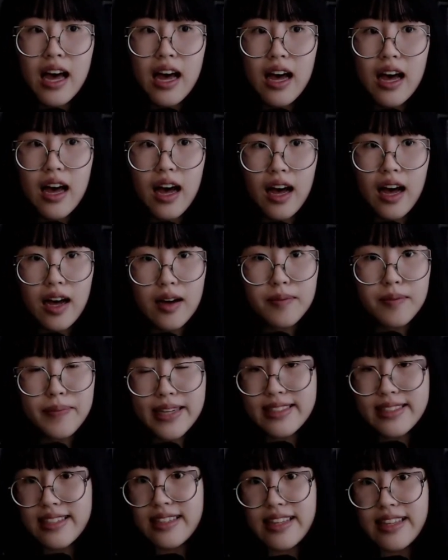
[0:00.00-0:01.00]

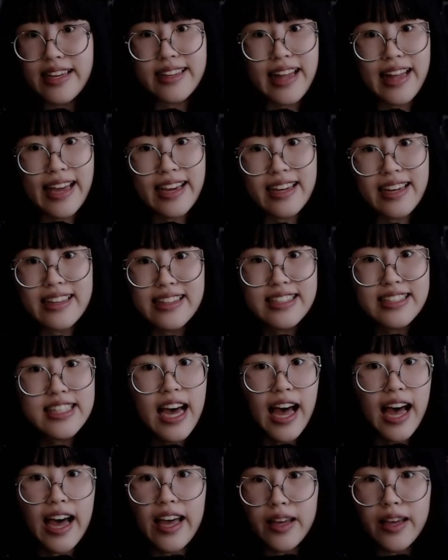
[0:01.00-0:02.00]
Basically the
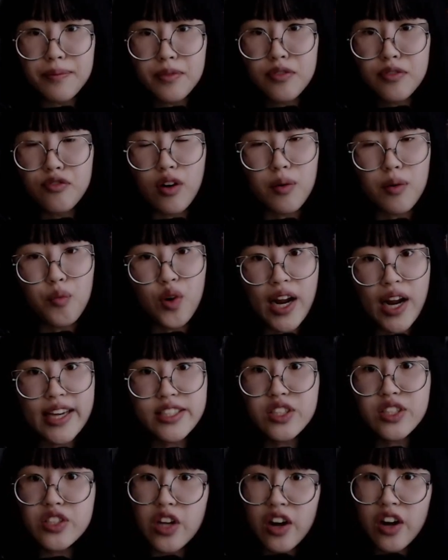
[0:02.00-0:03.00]
time from when I
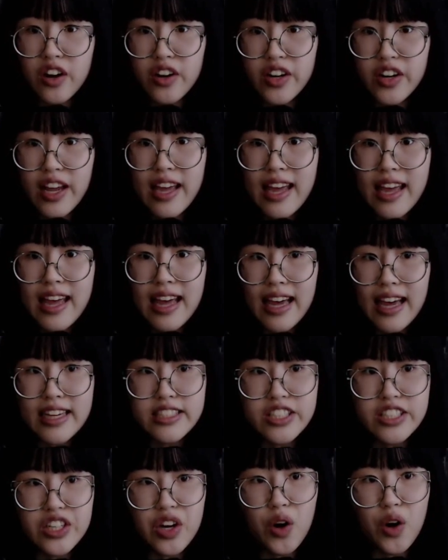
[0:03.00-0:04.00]
start
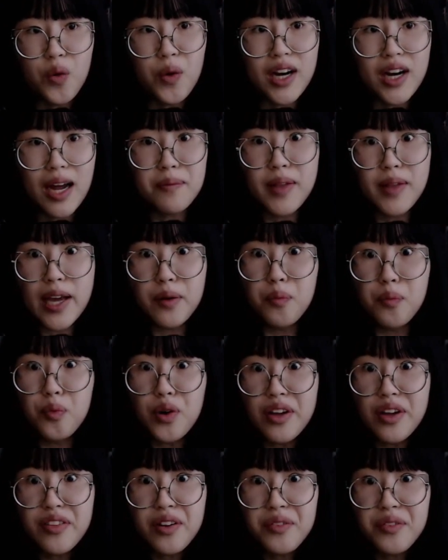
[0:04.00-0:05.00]
until when I'm
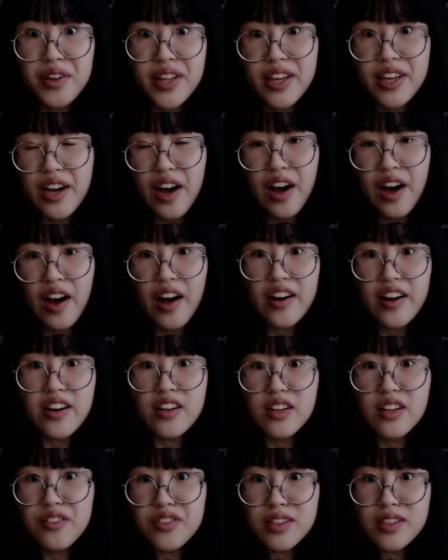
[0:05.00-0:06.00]
breathing really hard all over the